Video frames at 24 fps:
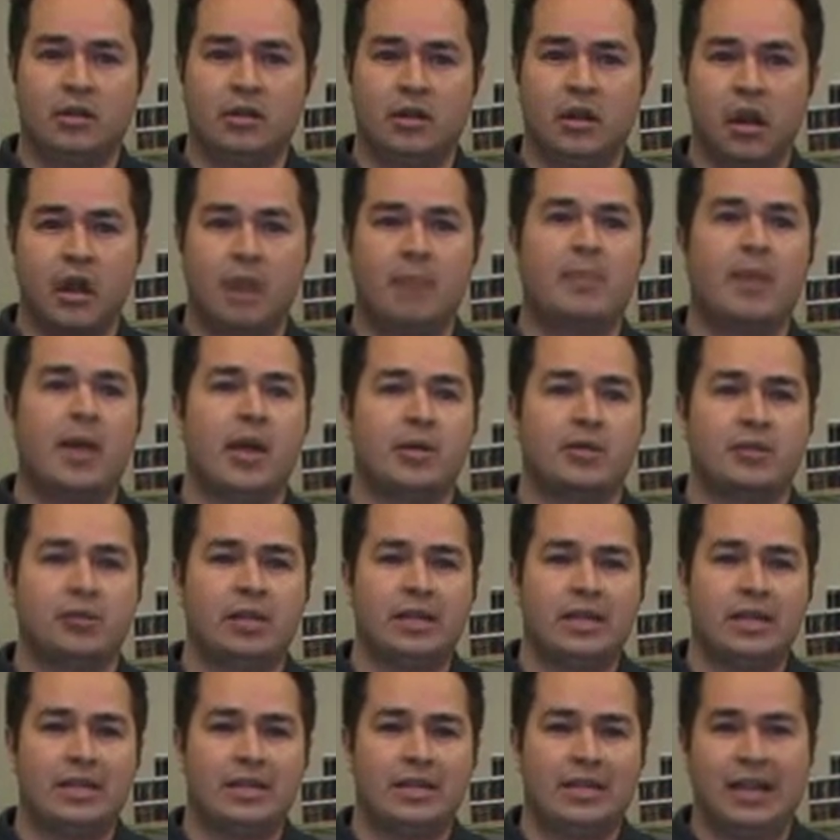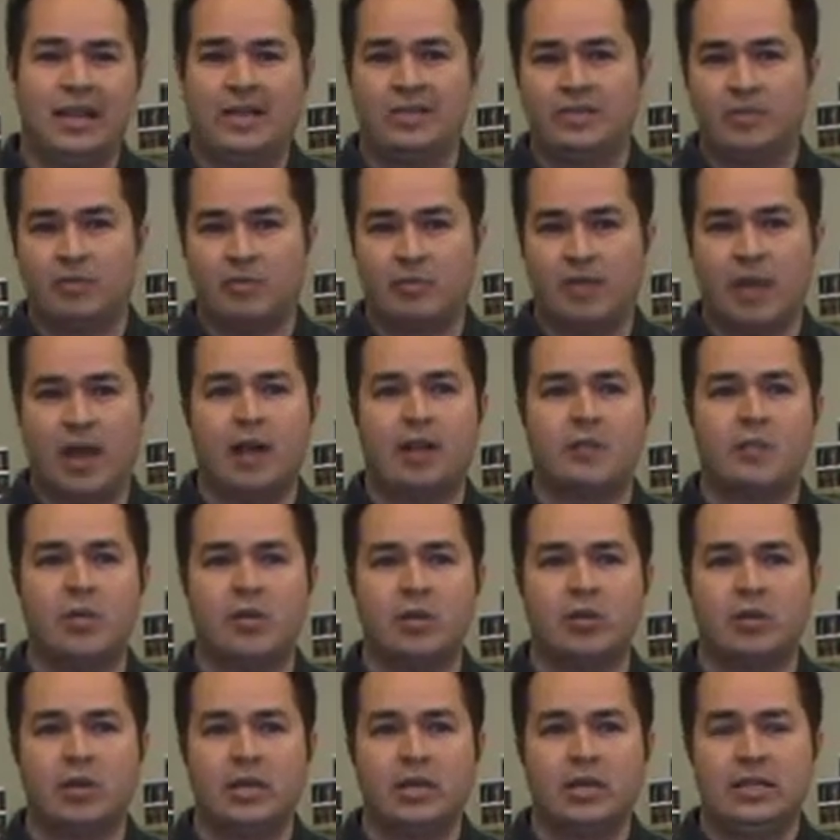compound as their
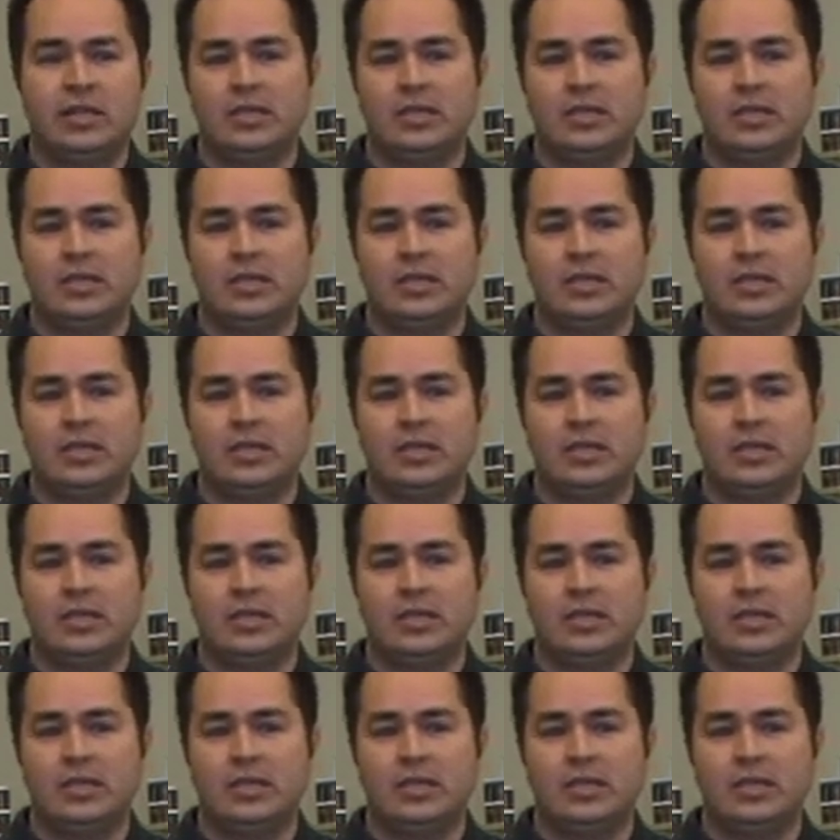backbone,